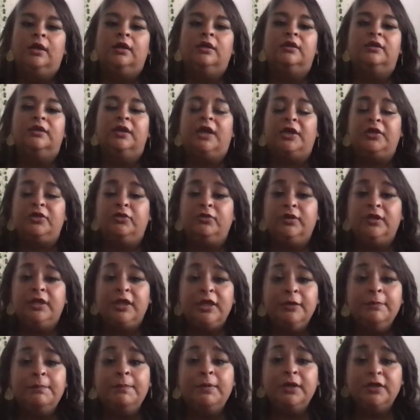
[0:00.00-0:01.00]
Now you
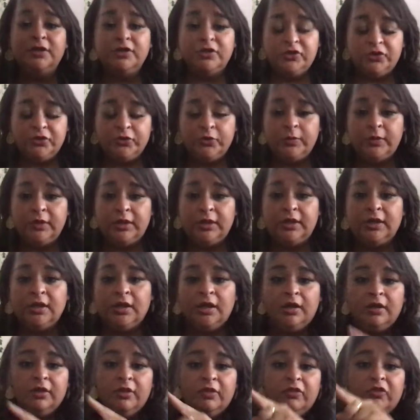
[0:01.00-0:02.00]
keep on doing
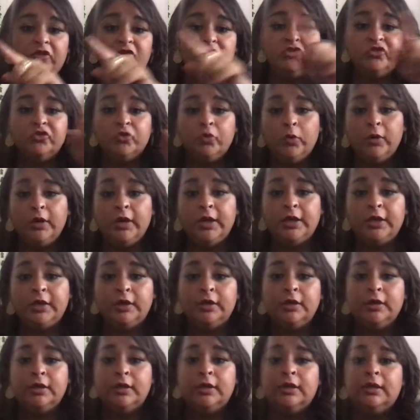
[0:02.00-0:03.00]
the square
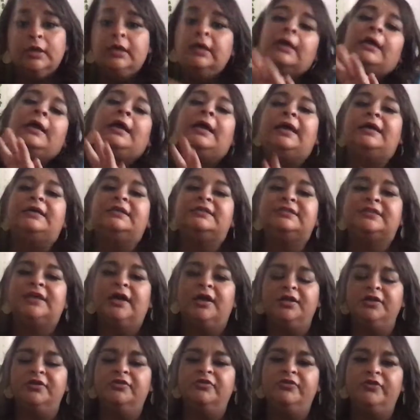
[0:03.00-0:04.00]
until
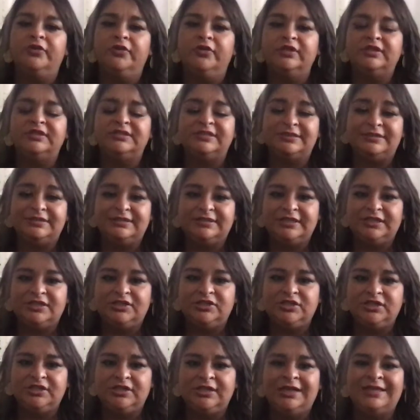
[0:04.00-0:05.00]
you feel the
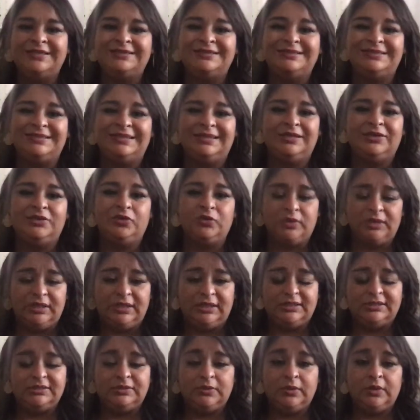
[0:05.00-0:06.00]
sensation has
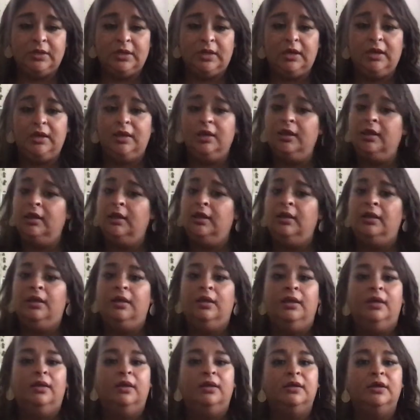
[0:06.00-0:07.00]
decreased, okay?
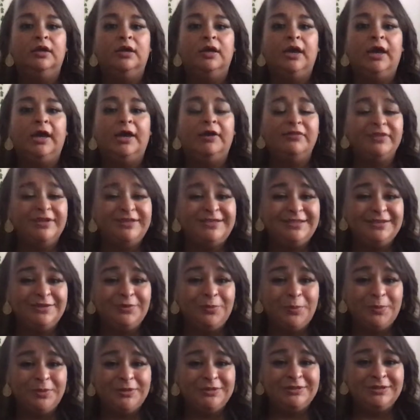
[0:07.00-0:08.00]
I only did it
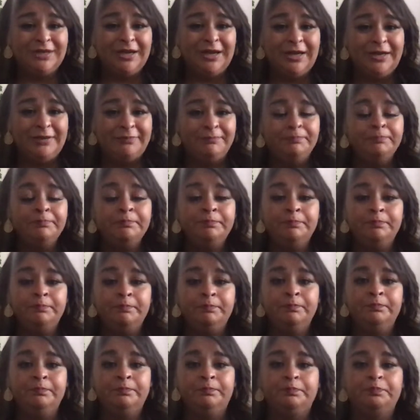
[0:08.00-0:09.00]
1
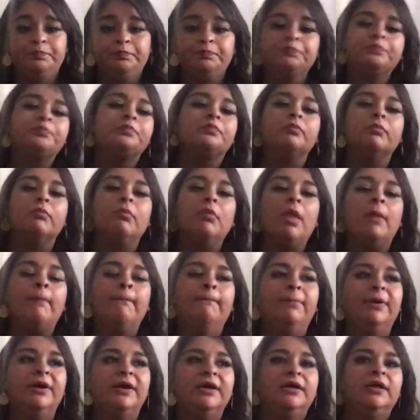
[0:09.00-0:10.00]
time,
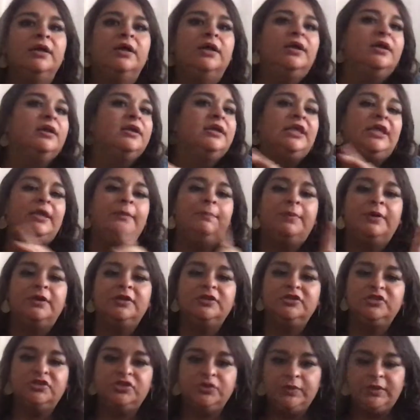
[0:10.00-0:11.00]
but keep
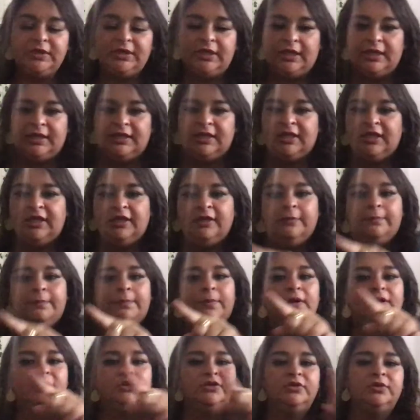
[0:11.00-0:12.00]
on doing it. Keep
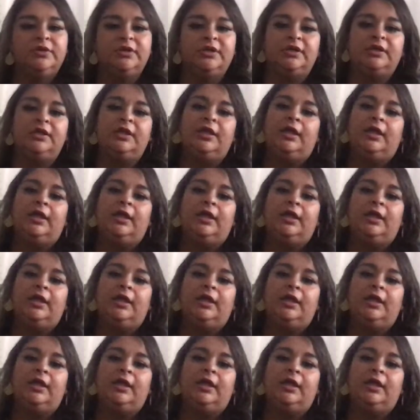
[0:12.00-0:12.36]
on doing it